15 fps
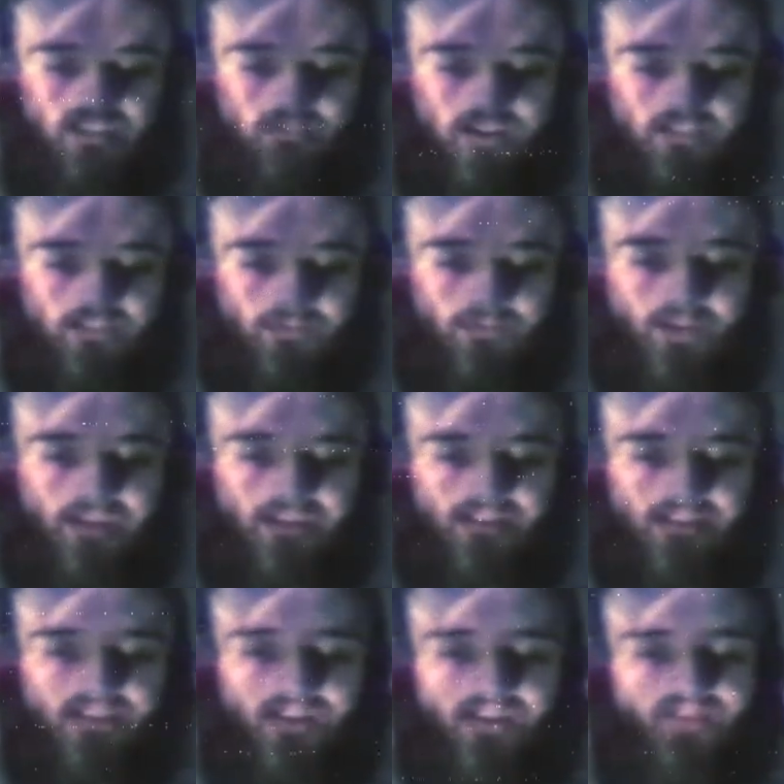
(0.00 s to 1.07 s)
Our
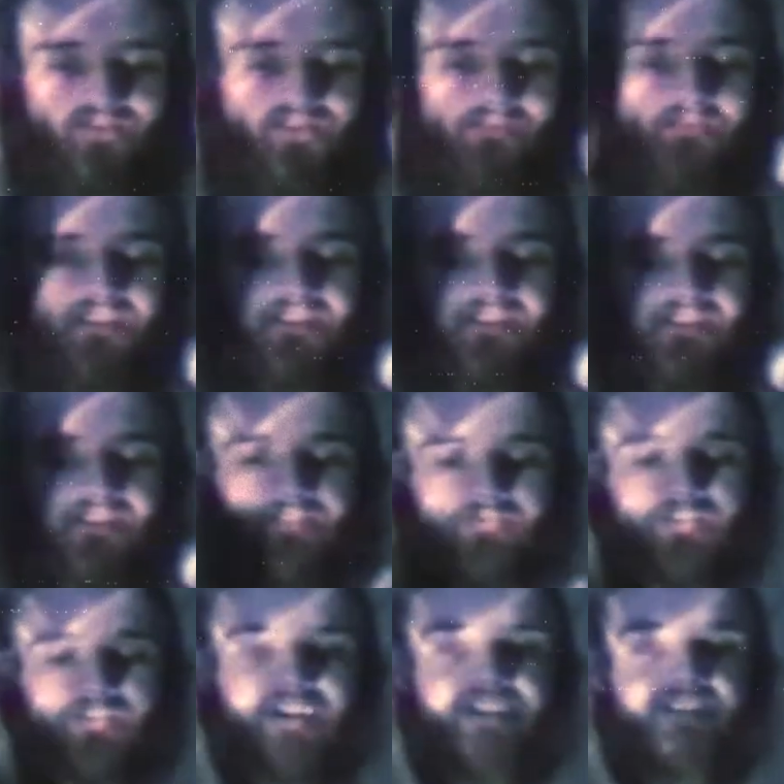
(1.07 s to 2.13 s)
transparent wings touch
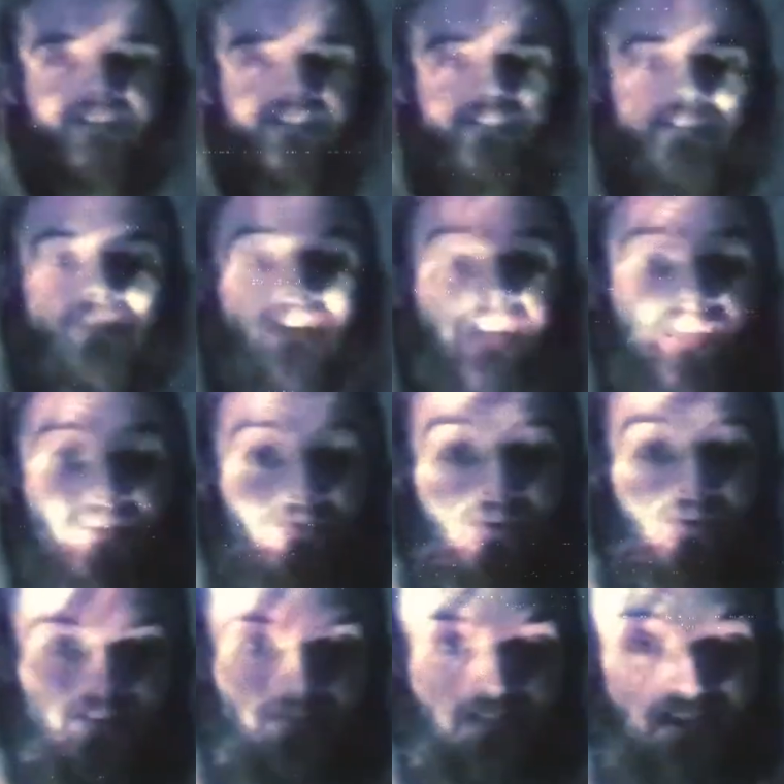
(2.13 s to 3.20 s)
the beacons of light,
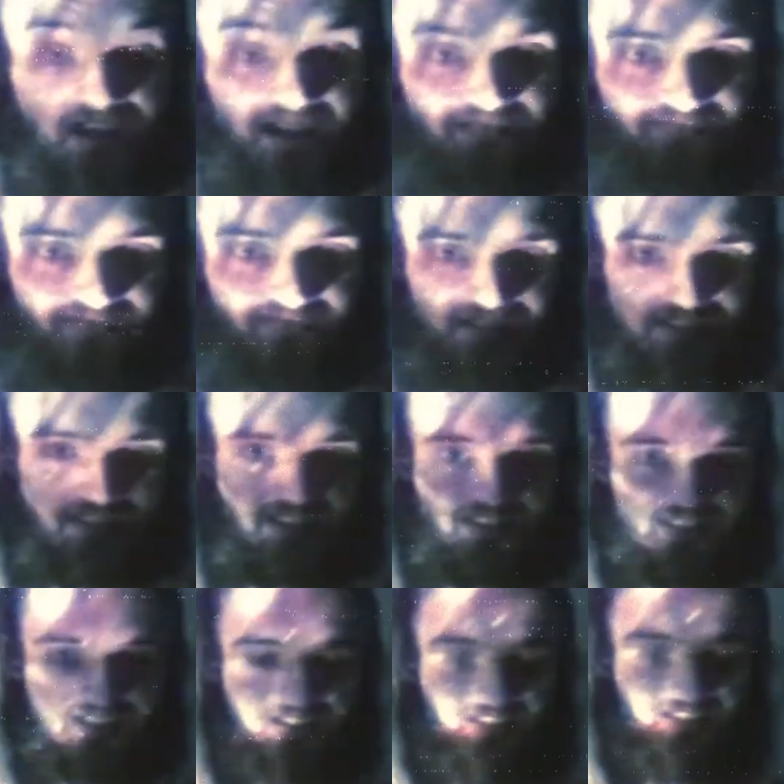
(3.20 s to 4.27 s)
and that's what we
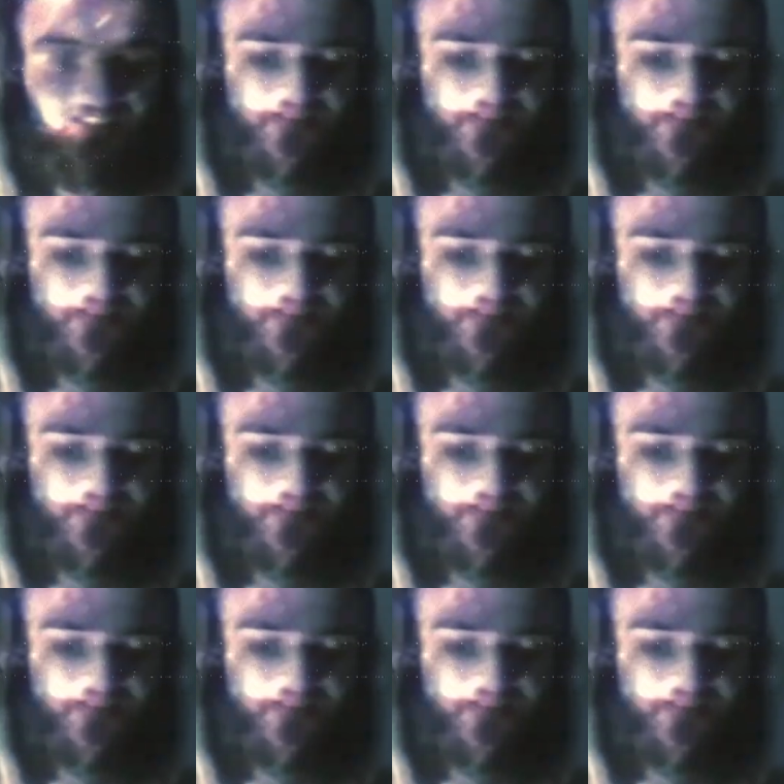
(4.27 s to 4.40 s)
become.